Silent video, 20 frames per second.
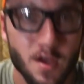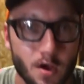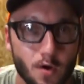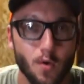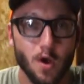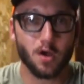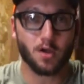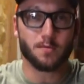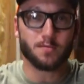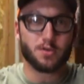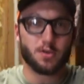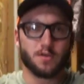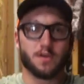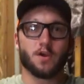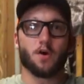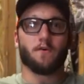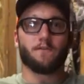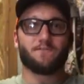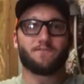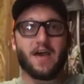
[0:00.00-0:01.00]
Welcome to the
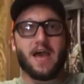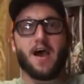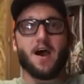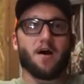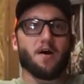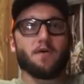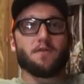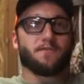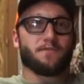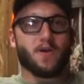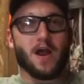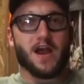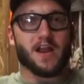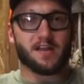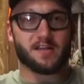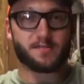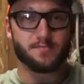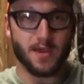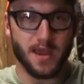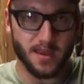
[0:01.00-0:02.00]
old Fowl
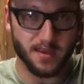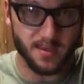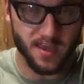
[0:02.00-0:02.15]
Fridays Man